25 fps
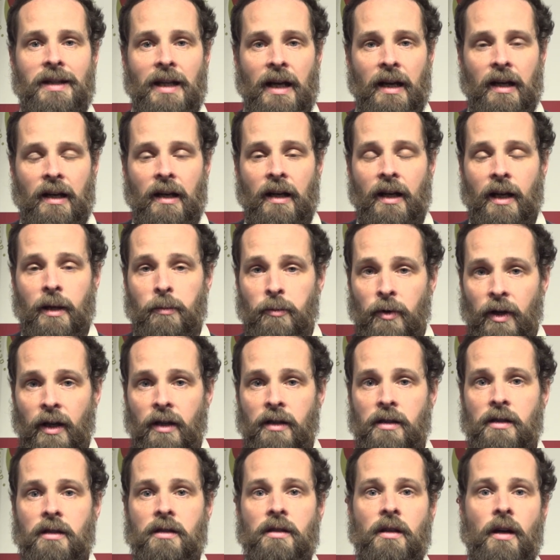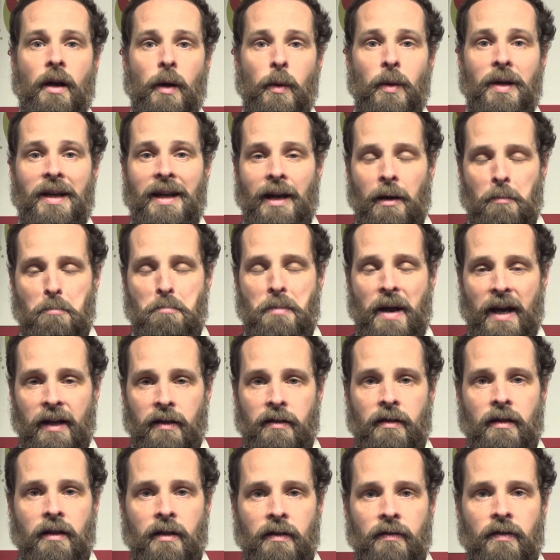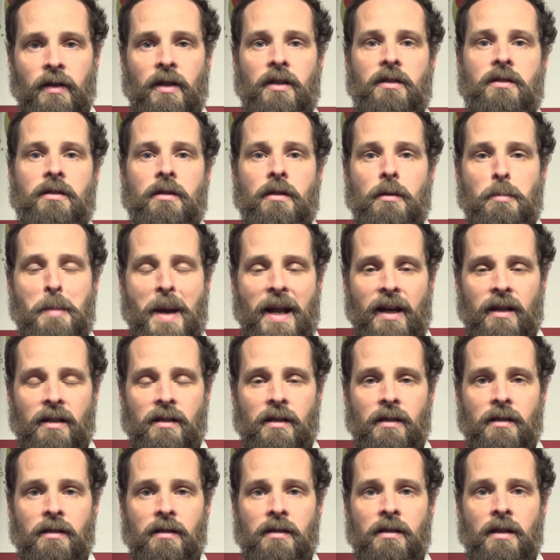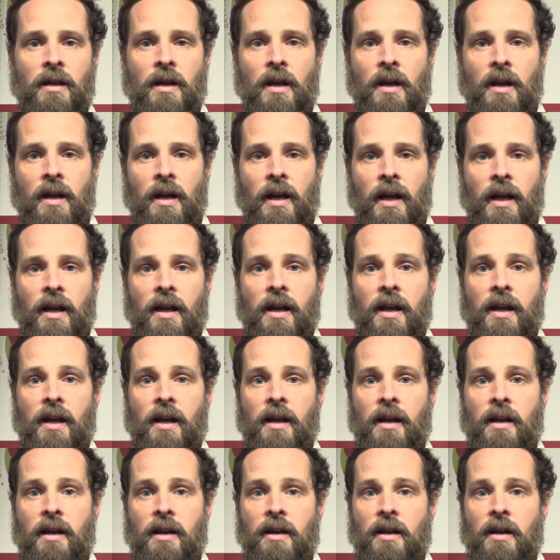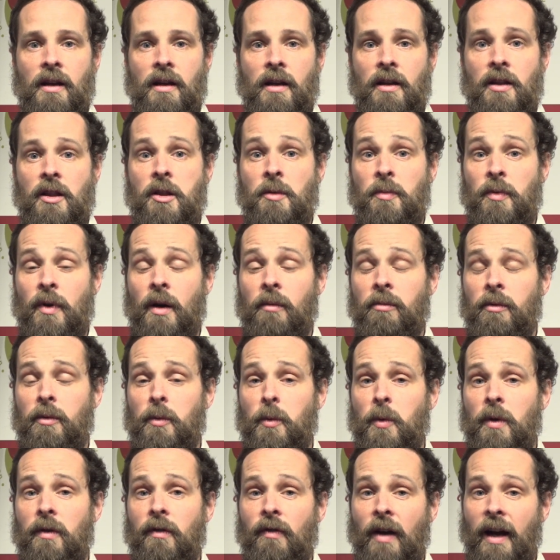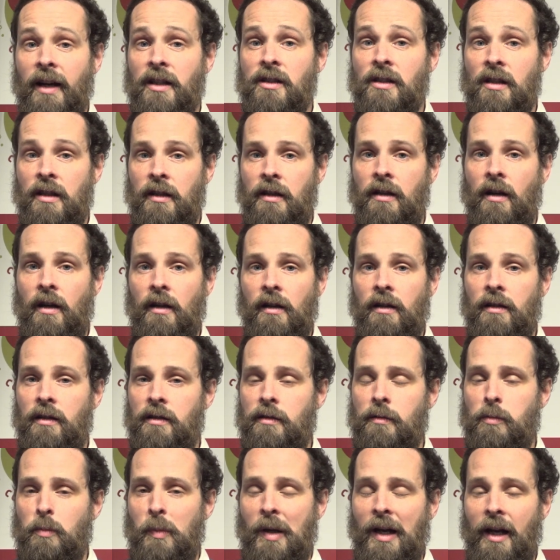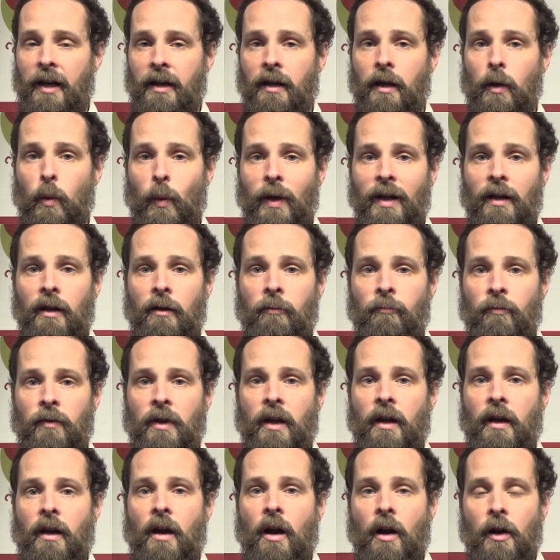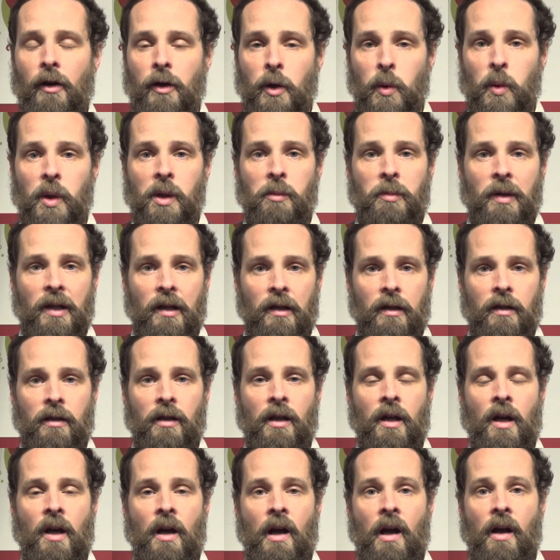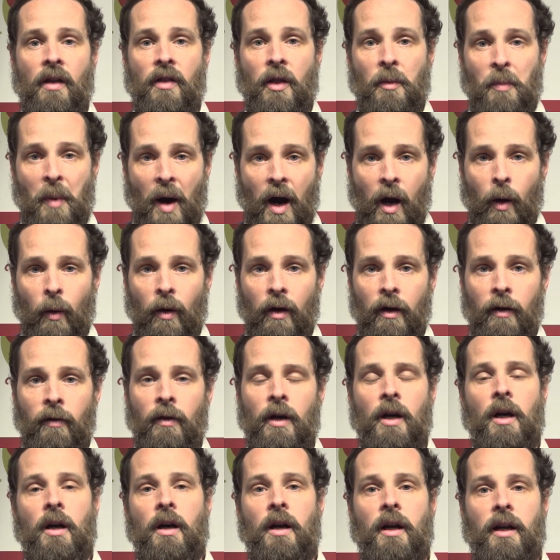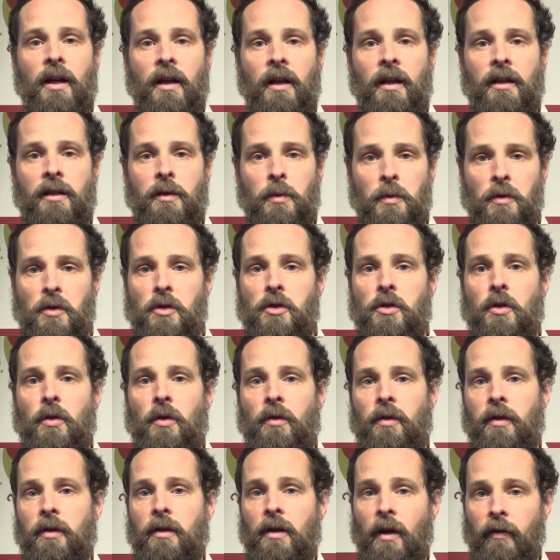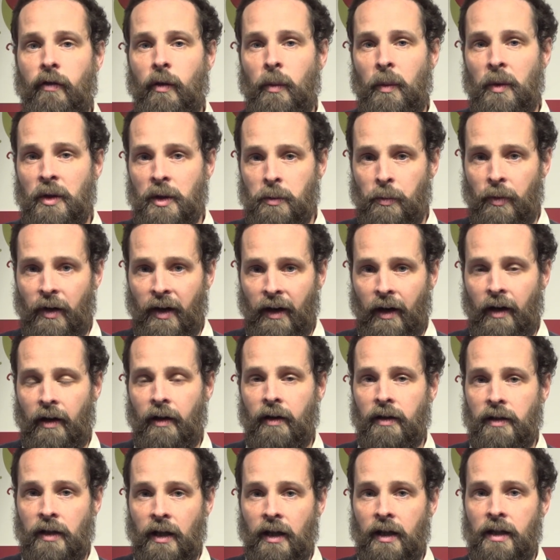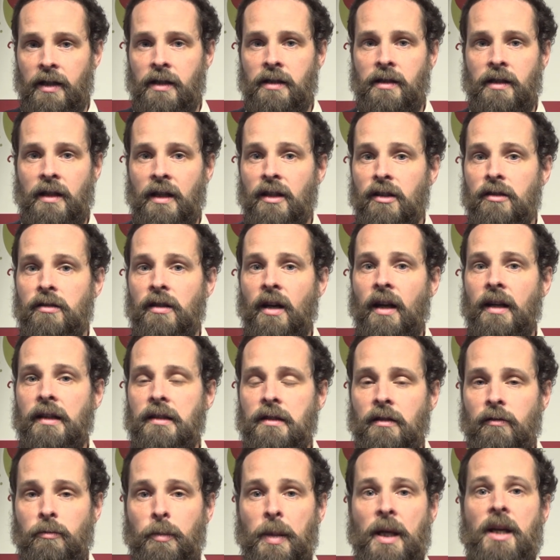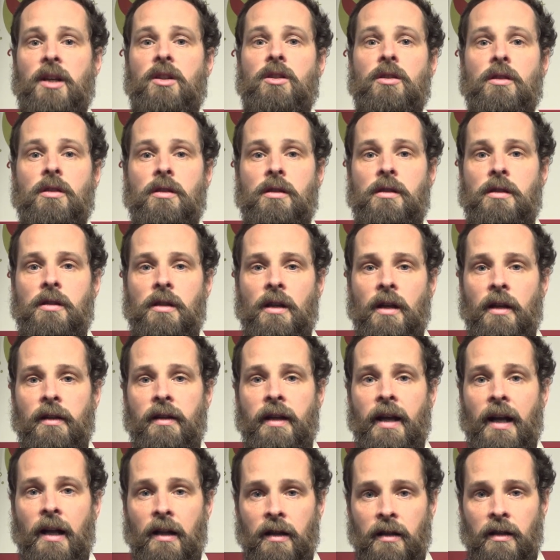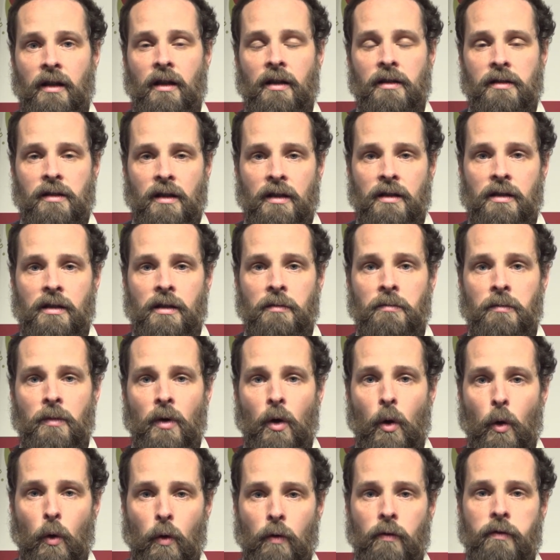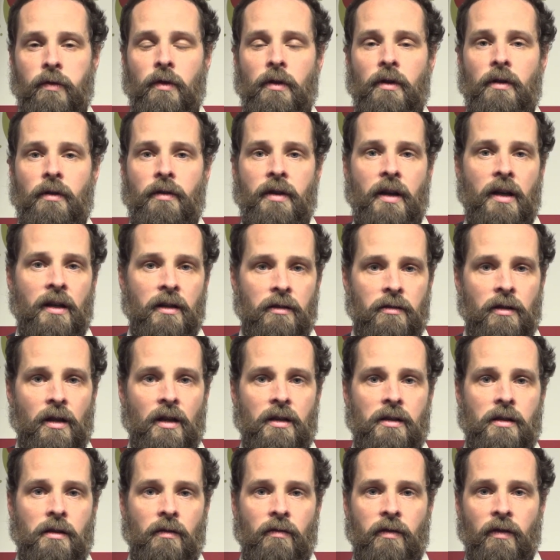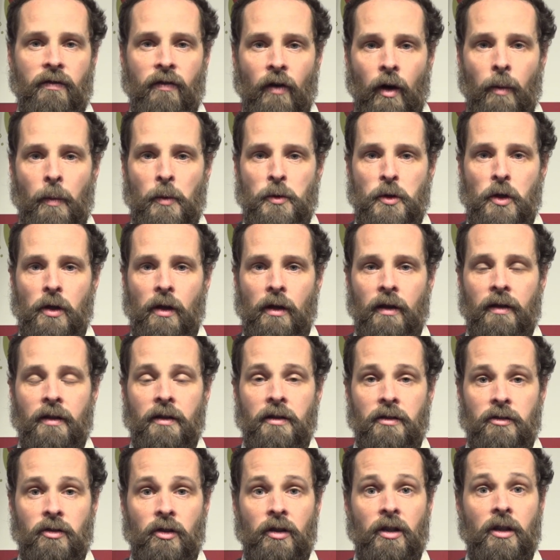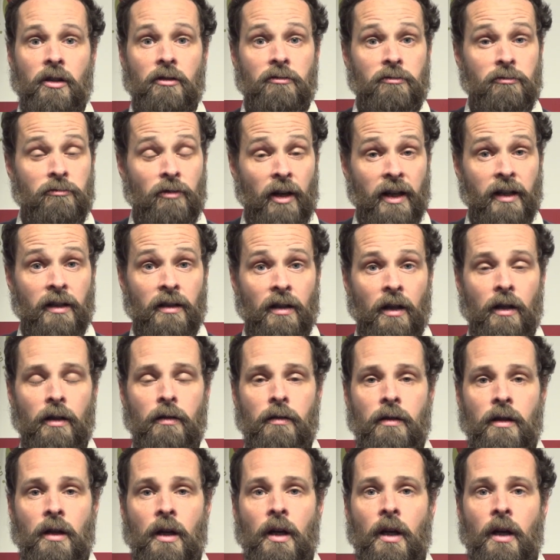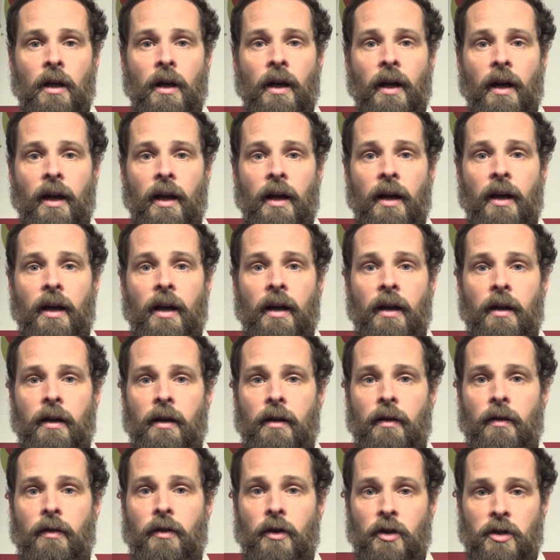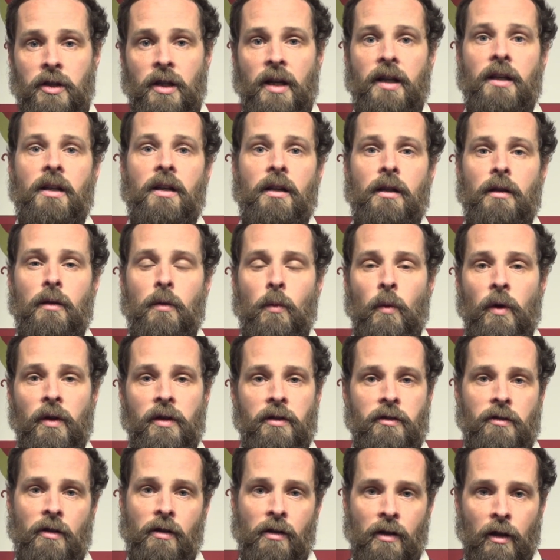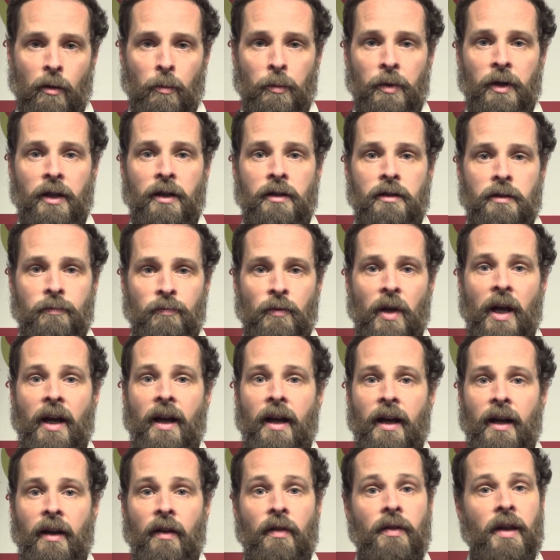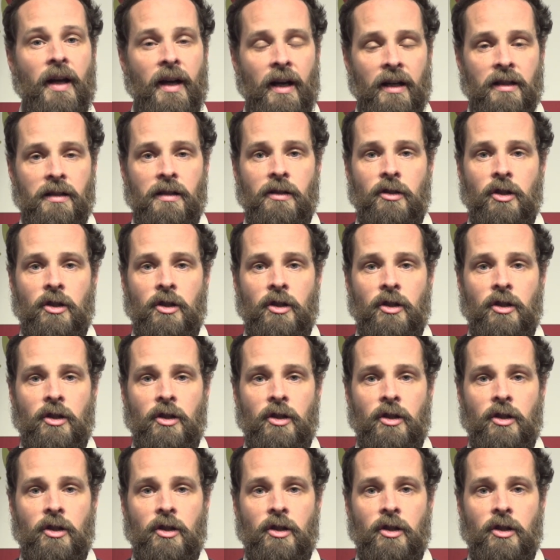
tackle high prices and how we get better innovation on medicines. The problem we've actually got is political will. Like, how do we build the power to ensure that governments prioritise the interests of patients and the healthcare system over the interests of the pharmaceutical industry? Because right now, they're siding with drug companies, and that has to